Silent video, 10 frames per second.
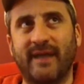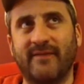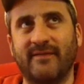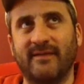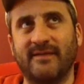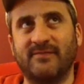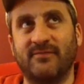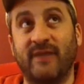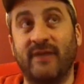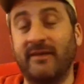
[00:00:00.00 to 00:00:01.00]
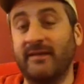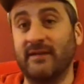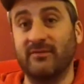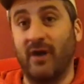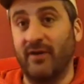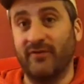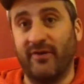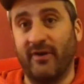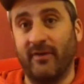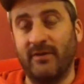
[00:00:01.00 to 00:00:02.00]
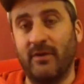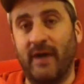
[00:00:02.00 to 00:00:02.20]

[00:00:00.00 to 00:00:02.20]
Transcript: it's very like long term.